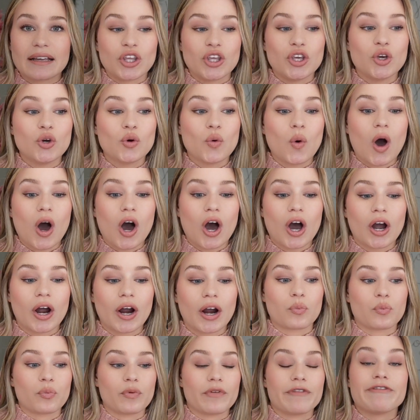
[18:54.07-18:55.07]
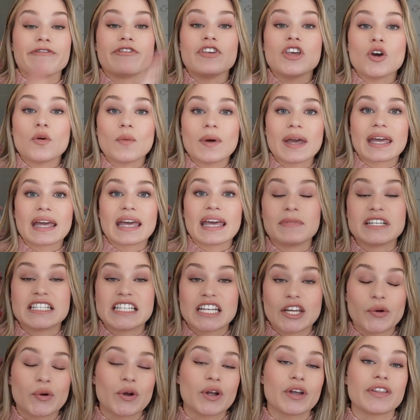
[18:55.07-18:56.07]
you are reviewing
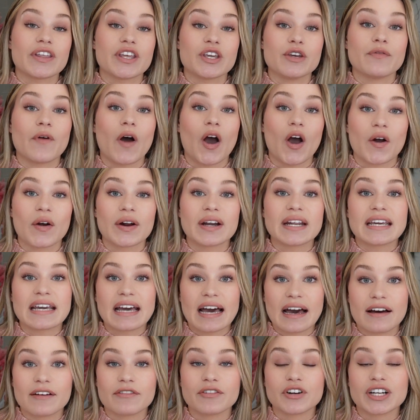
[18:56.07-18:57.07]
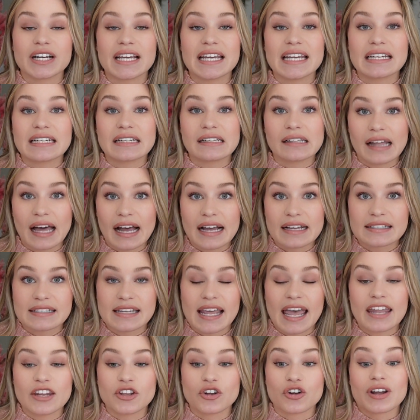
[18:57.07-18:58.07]
material that you've already covered in class,
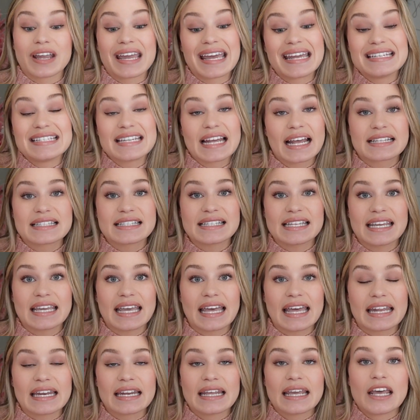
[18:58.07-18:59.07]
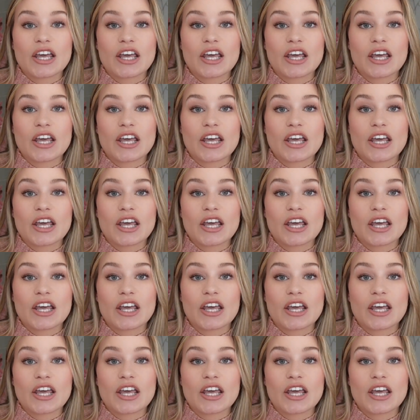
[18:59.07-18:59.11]
and you're condensing it,